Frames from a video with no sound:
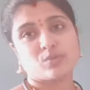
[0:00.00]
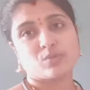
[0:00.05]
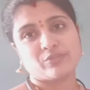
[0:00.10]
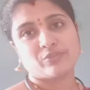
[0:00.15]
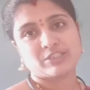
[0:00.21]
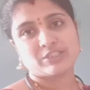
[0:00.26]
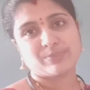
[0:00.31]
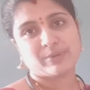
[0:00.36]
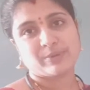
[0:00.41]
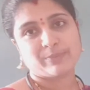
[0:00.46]
was
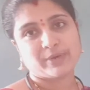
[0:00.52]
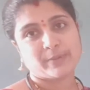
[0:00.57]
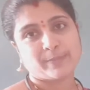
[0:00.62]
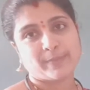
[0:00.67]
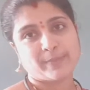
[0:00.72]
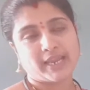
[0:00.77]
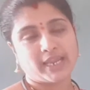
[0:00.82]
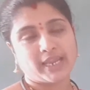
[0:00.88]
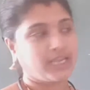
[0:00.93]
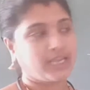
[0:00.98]
prepared
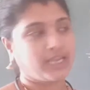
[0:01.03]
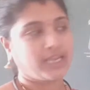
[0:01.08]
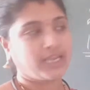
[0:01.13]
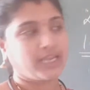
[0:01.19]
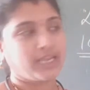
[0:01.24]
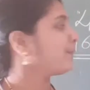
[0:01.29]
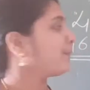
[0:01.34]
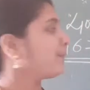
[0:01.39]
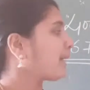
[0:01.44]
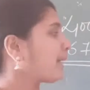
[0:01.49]
by him,
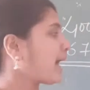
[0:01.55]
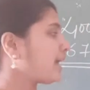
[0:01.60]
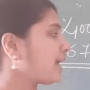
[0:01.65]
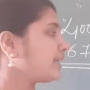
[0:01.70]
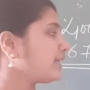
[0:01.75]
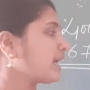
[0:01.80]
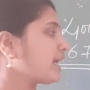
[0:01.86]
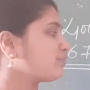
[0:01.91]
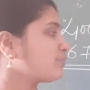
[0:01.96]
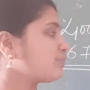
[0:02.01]
and he
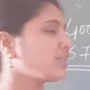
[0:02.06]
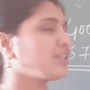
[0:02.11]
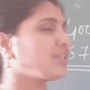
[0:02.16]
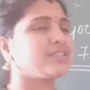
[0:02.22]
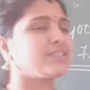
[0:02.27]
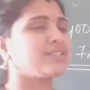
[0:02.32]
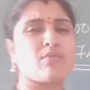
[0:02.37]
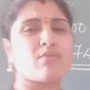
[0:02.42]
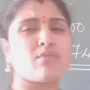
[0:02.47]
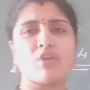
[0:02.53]
observed
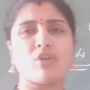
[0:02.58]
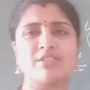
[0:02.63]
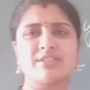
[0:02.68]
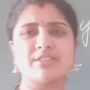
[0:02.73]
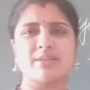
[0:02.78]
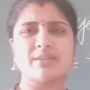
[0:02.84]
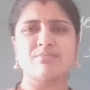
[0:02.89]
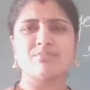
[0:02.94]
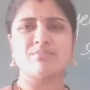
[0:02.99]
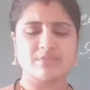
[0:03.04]
somewhat
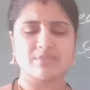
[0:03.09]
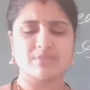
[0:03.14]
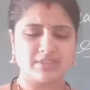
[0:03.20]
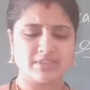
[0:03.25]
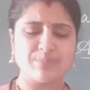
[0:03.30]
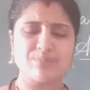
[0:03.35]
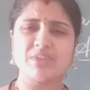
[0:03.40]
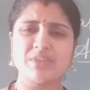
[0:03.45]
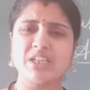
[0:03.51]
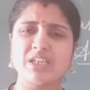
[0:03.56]
some
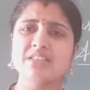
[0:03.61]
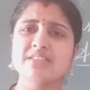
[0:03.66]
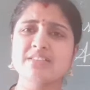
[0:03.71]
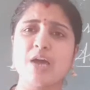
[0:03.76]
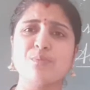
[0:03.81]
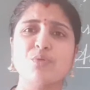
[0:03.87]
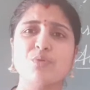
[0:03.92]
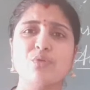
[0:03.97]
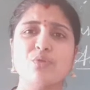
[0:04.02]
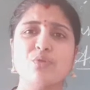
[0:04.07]
things are
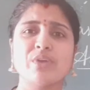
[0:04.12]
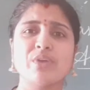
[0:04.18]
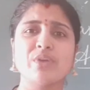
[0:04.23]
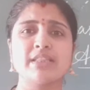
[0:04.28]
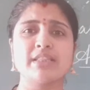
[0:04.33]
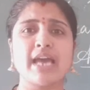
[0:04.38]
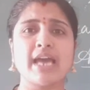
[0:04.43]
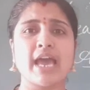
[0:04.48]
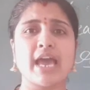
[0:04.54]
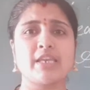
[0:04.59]
moving in
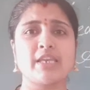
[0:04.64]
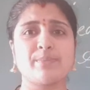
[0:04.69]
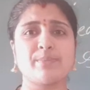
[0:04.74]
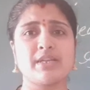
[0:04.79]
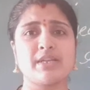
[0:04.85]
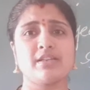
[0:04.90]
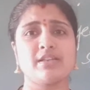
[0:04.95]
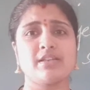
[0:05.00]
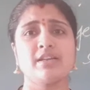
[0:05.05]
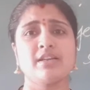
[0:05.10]
the animal,
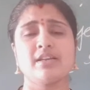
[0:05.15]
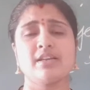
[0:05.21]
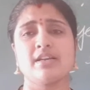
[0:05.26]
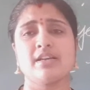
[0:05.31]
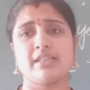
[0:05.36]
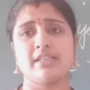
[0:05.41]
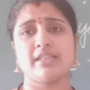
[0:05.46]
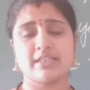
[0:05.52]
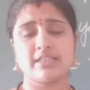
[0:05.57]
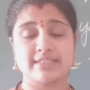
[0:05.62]

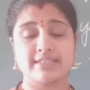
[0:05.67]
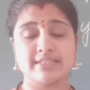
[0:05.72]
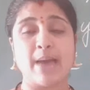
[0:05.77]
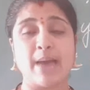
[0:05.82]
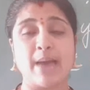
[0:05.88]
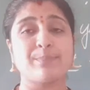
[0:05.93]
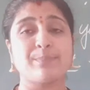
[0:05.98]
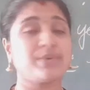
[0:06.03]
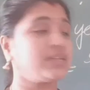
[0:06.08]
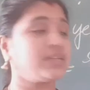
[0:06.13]
in the
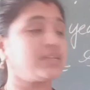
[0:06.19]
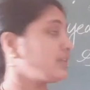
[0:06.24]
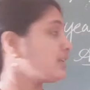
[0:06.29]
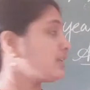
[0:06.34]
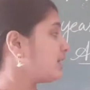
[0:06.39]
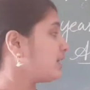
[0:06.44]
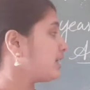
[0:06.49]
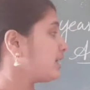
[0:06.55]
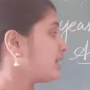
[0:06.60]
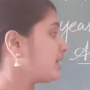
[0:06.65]
sample,
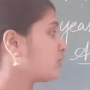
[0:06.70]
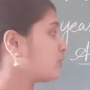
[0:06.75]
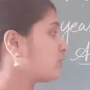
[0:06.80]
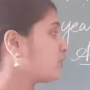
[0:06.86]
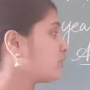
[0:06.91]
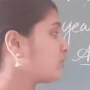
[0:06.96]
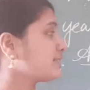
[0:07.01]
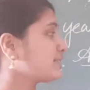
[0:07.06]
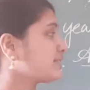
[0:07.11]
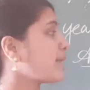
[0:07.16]
the water
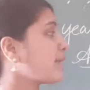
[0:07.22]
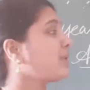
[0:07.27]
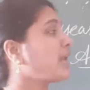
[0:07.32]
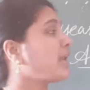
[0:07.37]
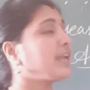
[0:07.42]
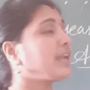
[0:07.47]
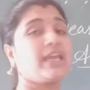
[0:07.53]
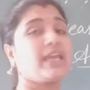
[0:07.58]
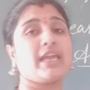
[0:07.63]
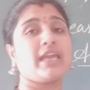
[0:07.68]
sample,
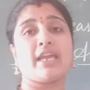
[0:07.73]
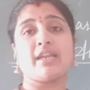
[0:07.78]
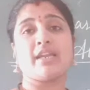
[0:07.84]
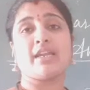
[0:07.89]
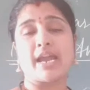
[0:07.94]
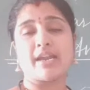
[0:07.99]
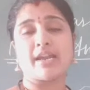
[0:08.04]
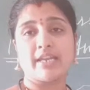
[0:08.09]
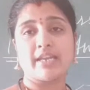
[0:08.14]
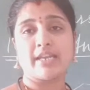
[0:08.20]

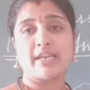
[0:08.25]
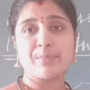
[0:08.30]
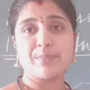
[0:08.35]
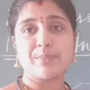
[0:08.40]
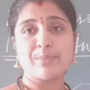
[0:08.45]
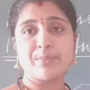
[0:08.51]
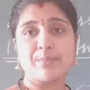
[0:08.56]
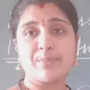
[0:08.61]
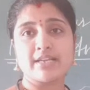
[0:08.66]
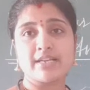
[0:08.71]
and named
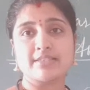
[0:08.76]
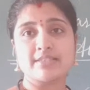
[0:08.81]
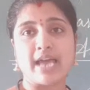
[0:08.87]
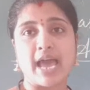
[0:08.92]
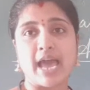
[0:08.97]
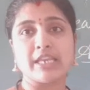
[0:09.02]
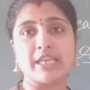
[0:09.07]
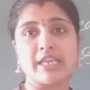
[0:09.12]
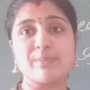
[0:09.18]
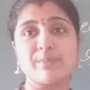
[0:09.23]
it as
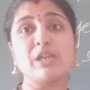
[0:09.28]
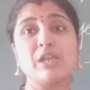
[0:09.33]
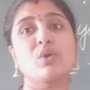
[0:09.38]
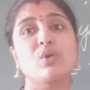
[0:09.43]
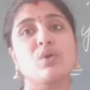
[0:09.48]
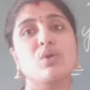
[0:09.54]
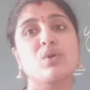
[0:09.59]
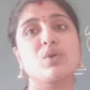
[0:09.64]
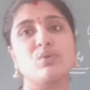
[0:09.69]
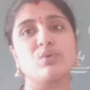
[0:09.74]
animal
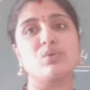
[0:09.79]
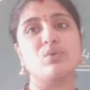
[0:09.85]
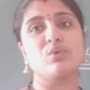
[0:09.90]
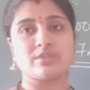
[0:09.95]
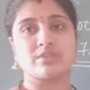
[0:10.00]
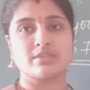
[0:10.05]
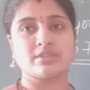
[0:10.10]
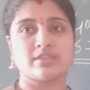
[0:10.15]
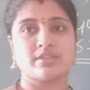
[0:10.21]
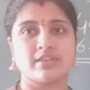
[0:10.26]
clues.
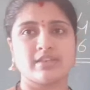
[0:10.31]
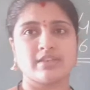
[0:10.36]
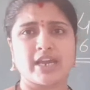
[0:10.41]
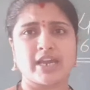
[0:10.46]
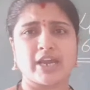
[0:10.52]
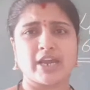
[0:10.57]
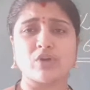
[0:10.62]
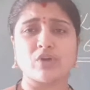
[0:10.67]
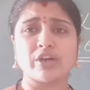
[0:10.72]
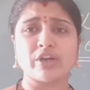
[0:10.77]
And
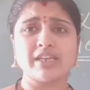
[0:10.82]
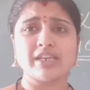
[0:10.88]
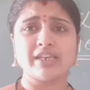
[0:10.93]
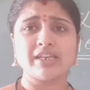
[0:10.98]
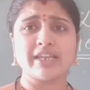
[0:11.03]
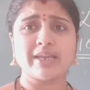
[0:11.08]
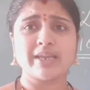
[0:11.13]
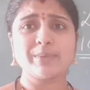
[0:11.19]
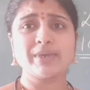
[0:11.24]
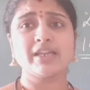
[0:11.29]
what he
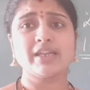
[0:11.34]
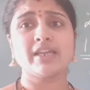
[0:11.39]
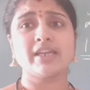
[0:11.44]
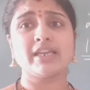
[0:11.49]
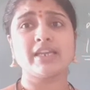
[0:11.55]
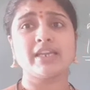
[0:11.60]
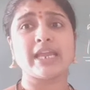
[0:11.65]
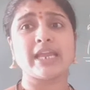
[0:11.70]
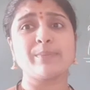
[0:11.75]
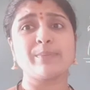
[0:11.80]

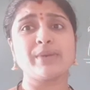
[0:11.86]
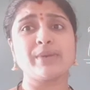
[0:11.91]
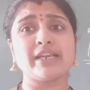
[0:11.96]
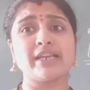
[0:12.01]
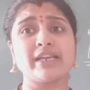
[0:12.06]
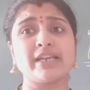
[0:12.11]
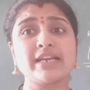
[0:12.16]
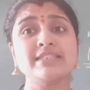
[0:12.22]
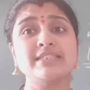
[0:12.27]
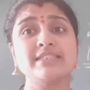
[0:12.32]
named it
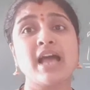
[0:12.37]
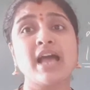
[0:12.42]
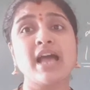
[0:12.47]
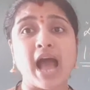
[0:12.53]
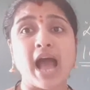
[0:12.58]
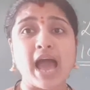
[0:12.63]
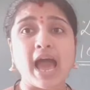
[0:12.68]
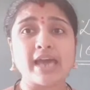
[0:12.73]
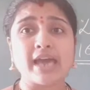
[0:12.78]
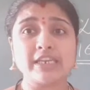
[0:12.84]
as
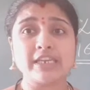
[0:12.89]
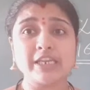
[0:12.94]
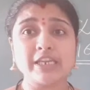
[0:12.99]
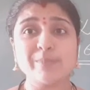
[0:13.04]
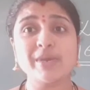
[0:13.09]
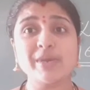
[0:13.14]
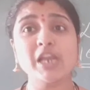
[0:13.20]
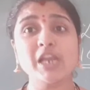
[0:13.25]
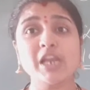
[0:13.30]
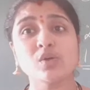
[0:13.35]

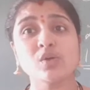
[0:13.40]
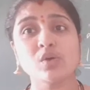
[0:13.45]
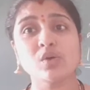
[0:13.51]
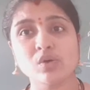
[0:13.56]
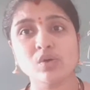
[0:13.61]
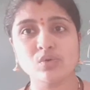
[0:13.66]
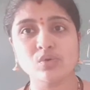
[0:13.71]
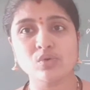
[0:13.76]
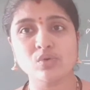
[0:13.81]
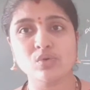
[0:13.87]
animal
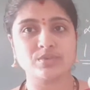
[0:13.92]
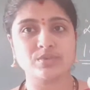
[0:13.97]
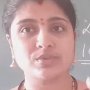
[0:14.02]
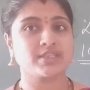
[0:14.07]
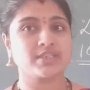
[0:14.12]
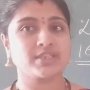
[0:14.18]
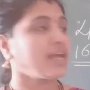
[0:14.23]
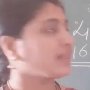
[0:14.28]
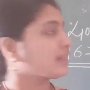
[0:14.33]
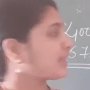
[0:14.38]
clues.
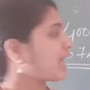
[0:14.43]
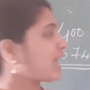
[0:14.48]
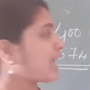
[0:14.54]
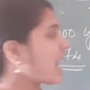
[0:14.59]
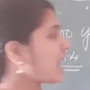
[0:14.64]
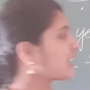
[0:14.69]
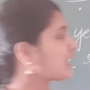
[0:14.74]
That